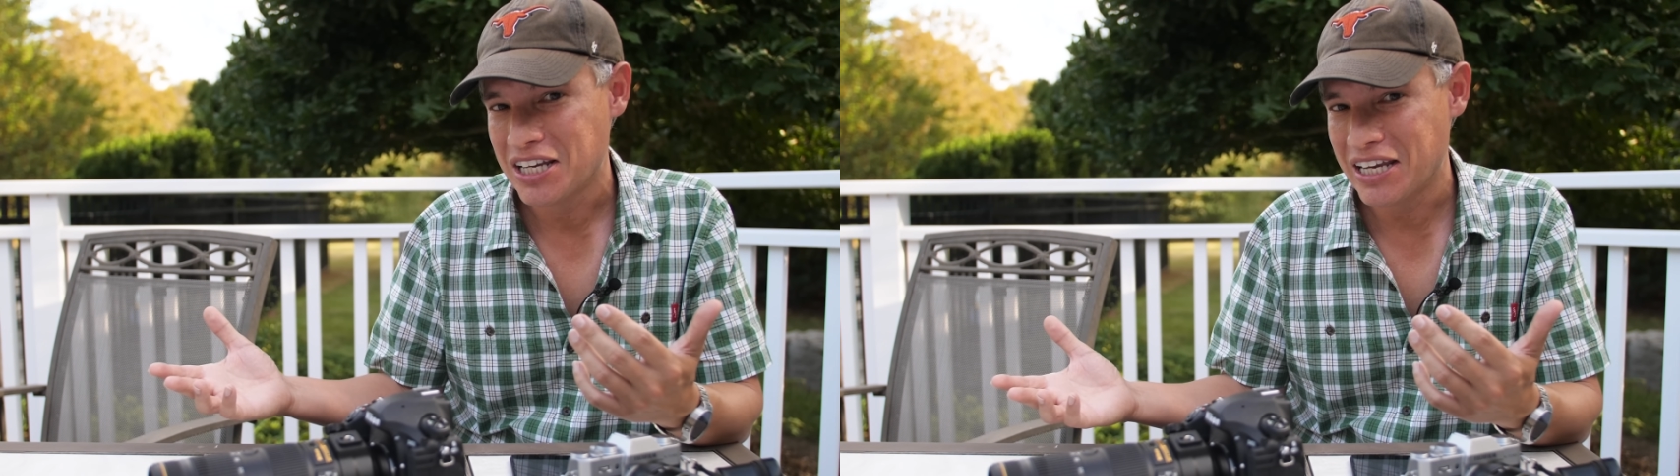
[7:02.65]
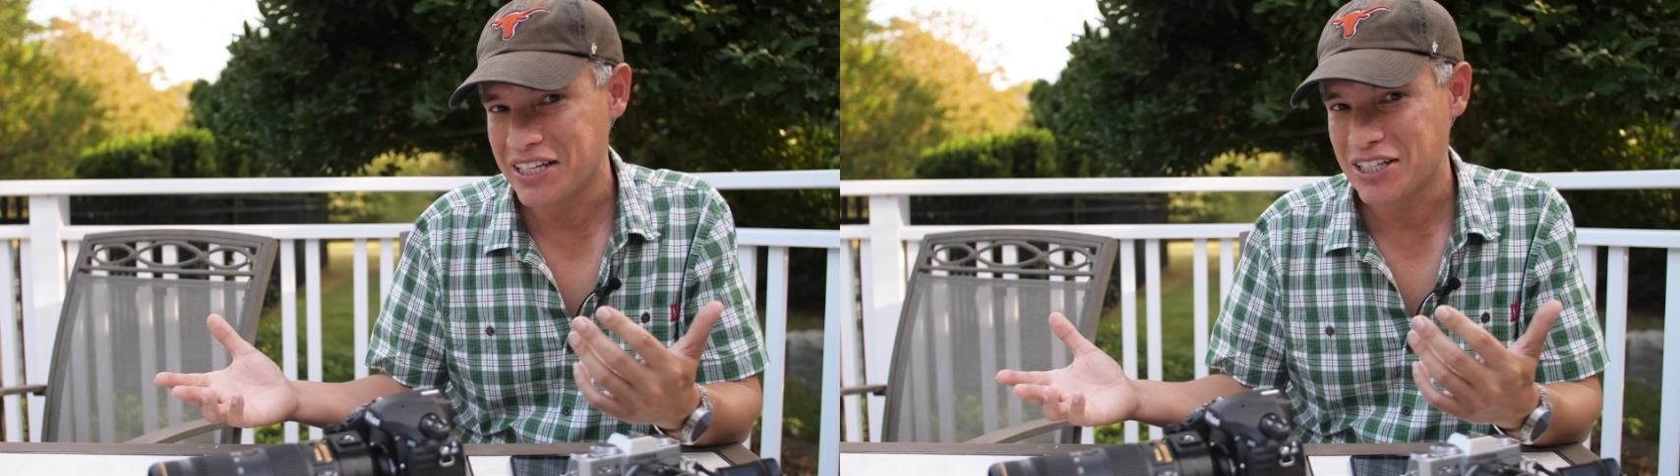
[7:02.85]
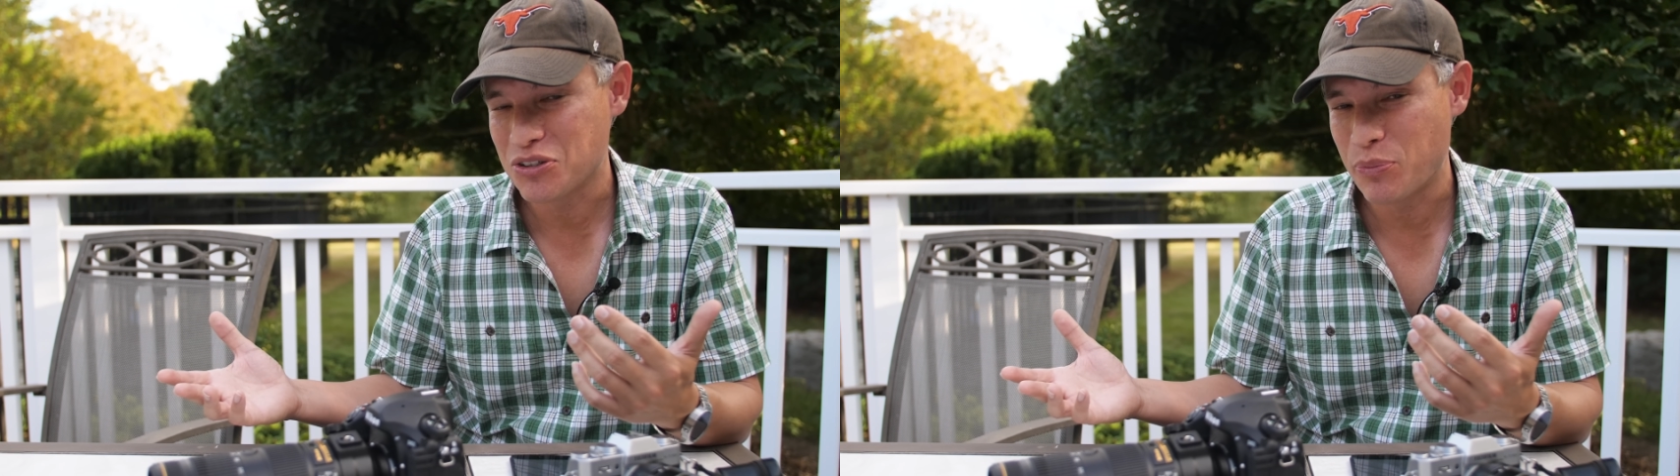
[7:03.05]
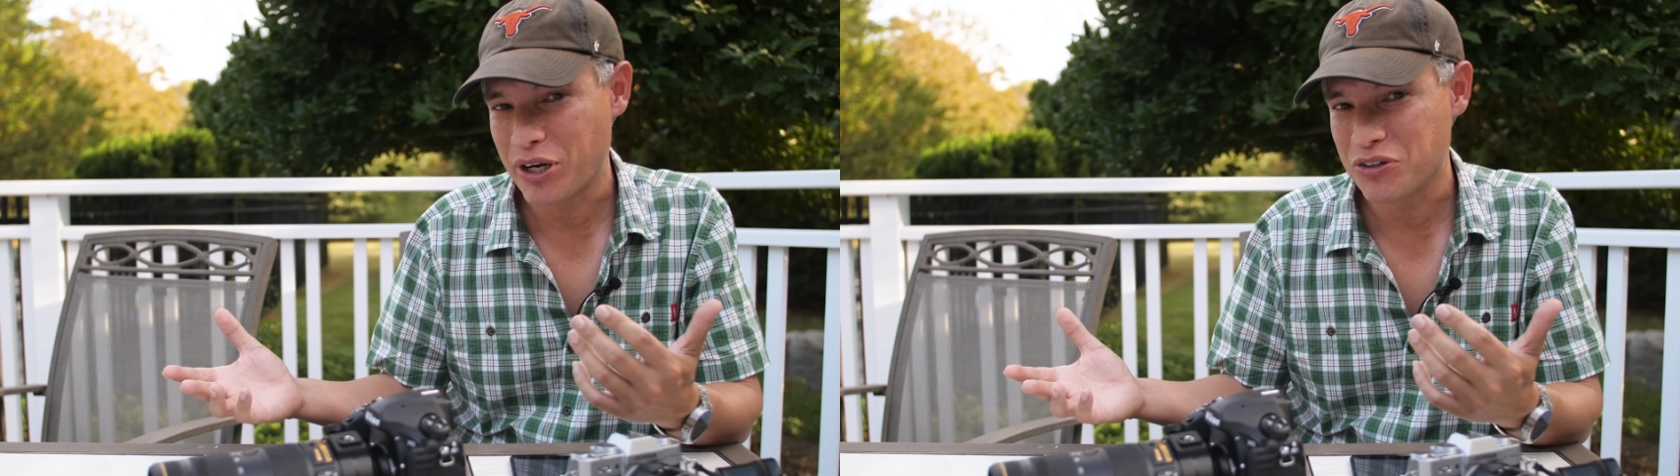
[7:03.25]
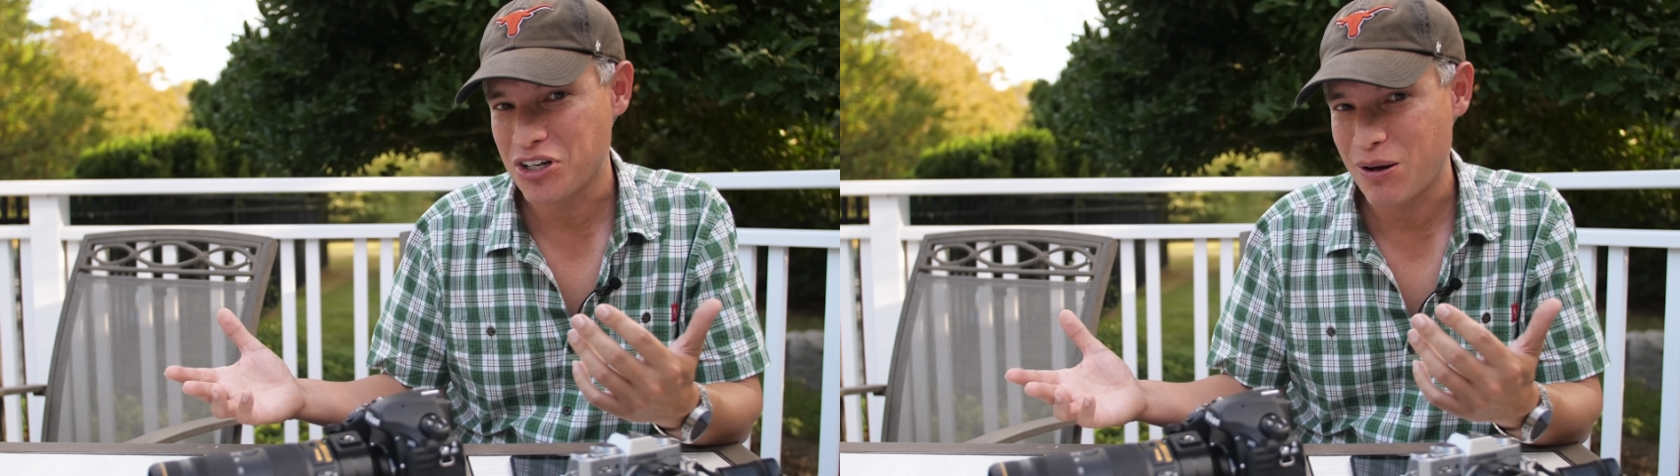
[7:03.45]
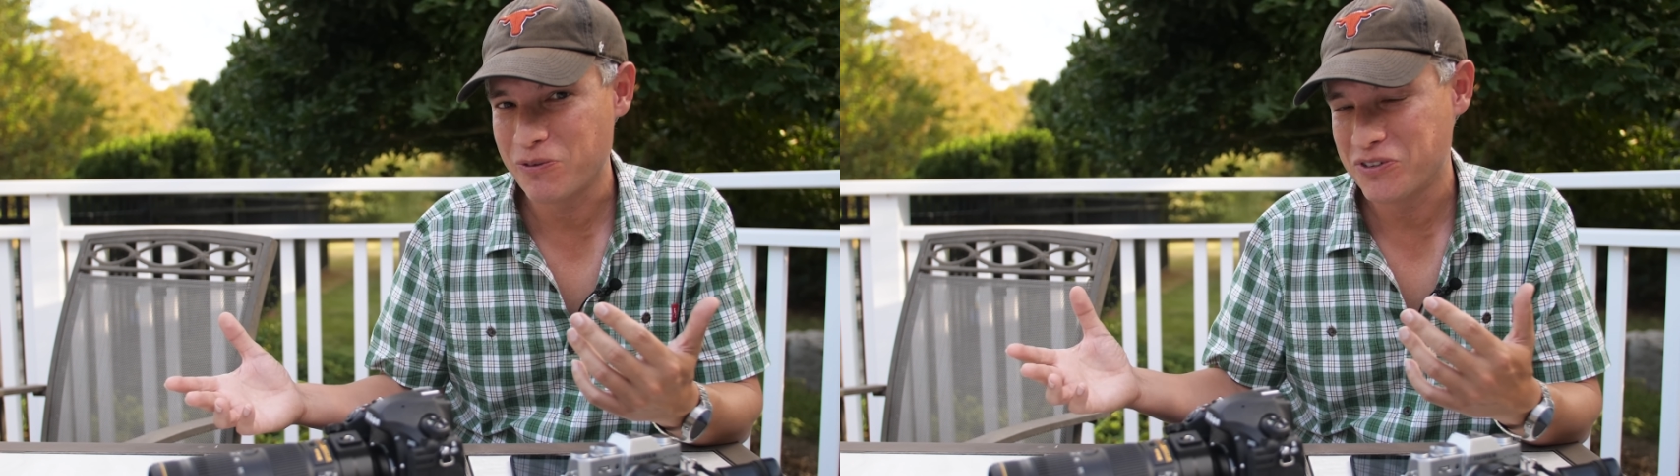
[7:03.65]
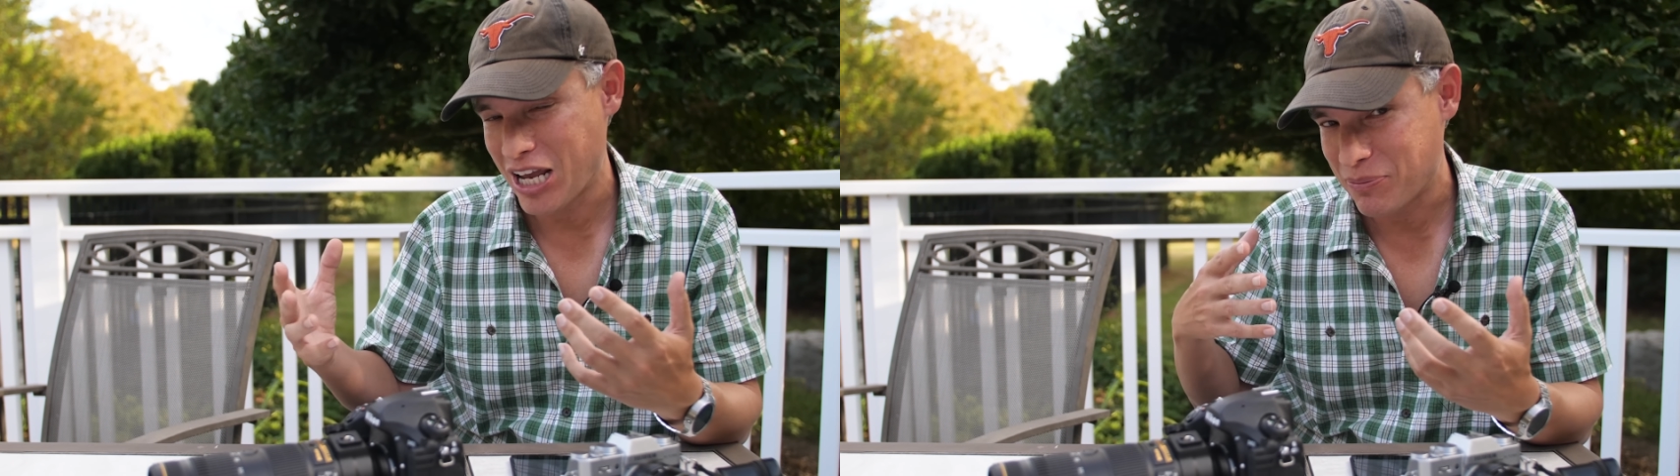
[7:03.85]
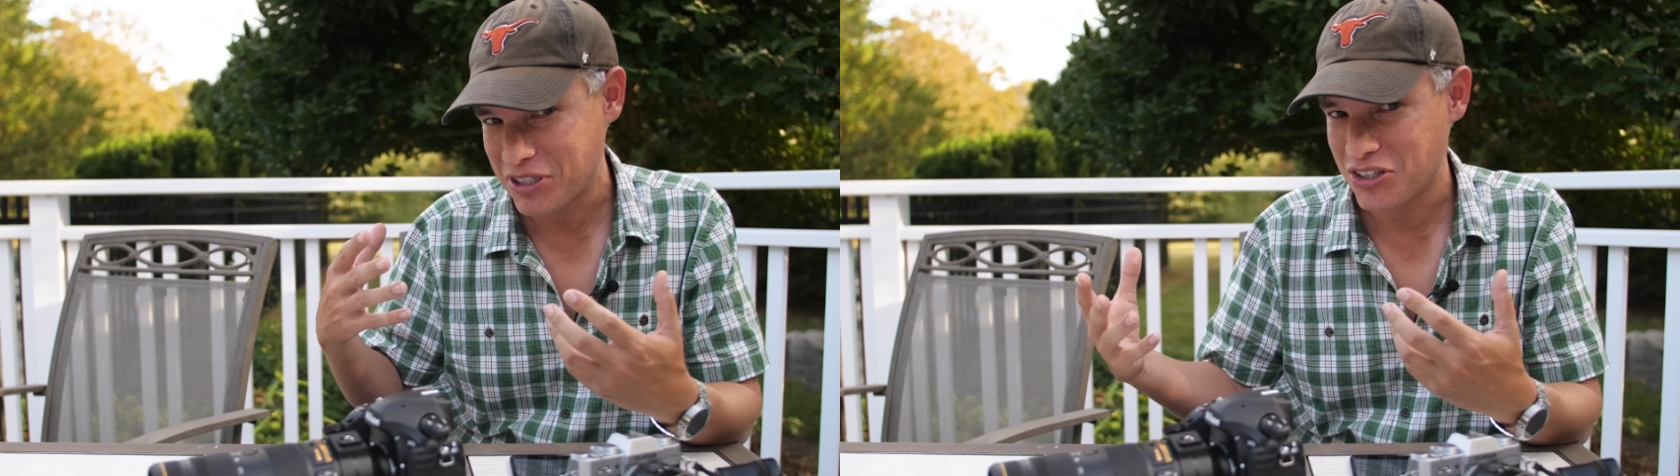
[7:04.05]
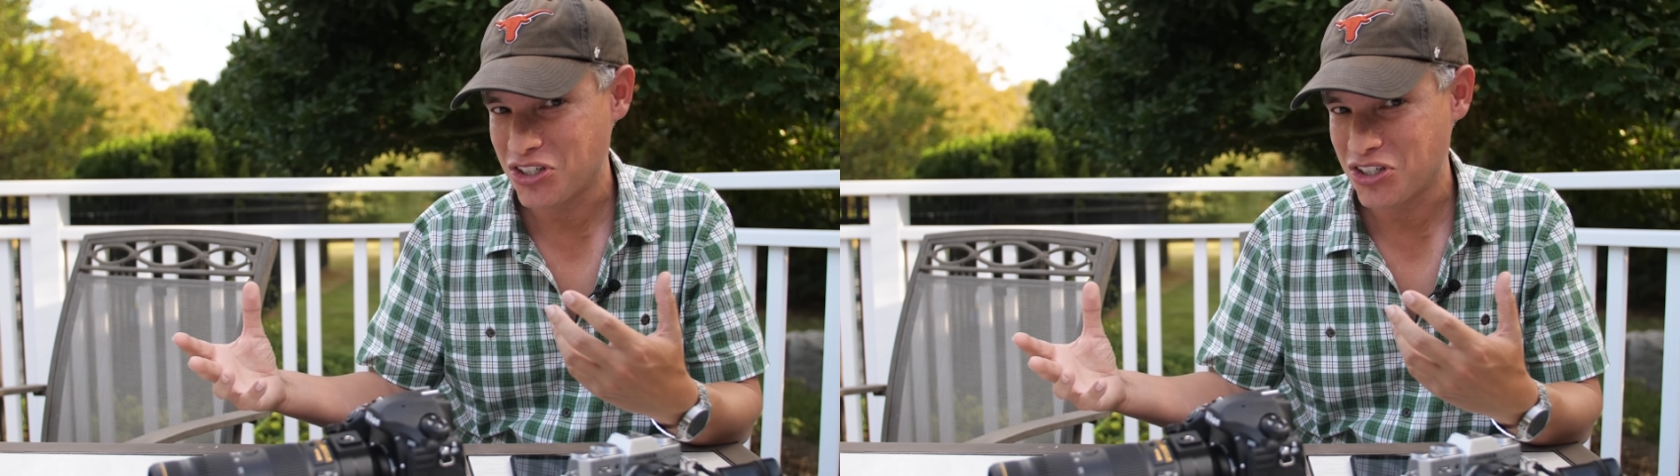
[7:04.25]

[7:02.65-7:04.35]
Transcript: it does a better job of adapting to